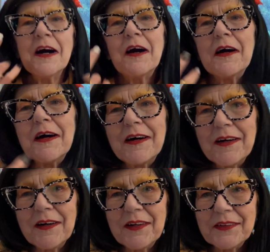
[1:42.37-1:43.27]

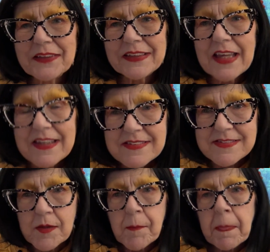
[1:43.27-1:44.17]
Oh,
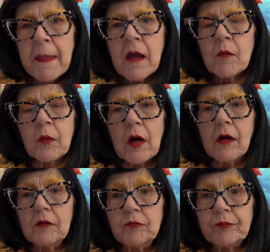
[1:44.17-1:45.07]
yes.
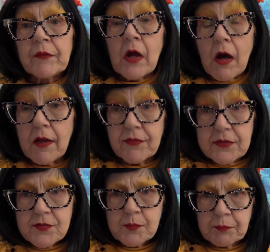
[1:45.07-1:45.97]
Well, on
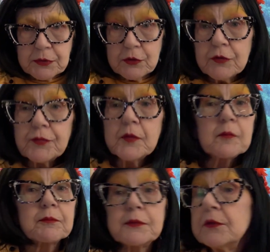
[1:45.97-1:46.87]
this beautiful,
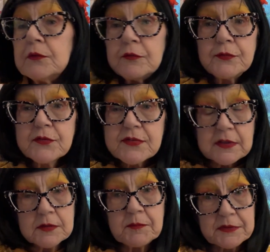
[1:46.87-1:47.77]
beautiful
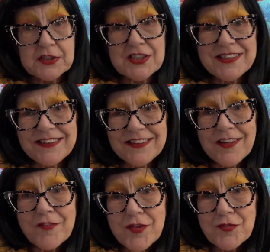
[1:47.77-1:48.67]
celebration
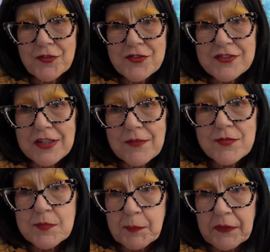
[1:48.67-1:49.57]
of the first day of
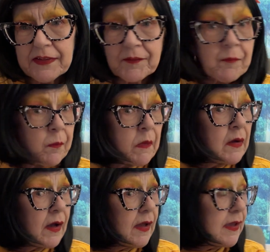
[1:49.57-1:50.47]
spring, I